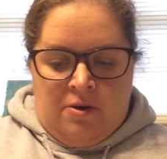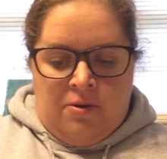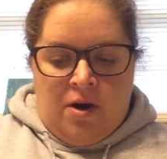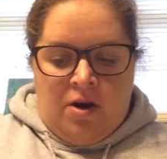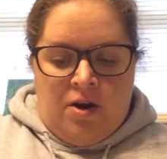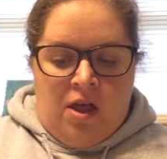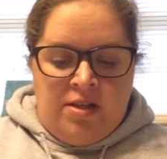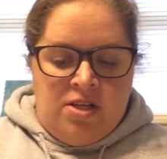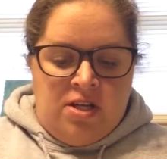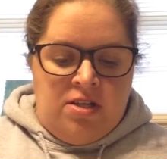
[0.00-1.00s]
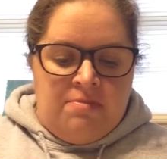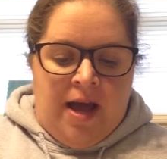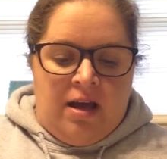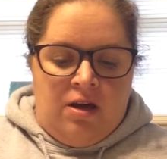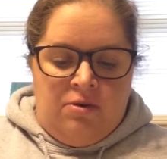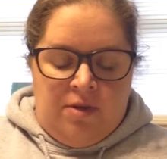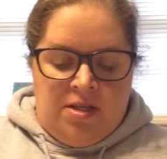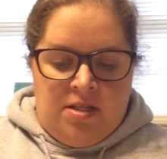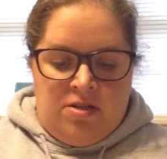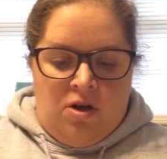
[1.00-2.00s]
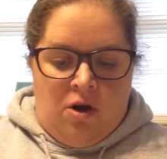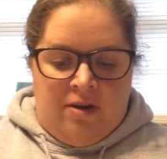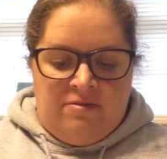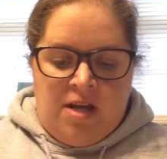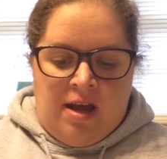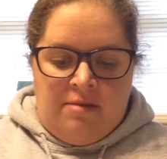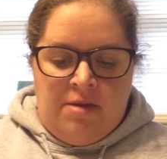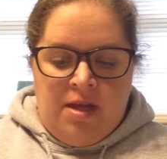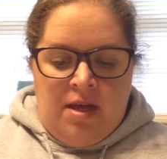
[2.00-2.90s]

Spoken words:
Her knowledge goes back only to the dawn of time.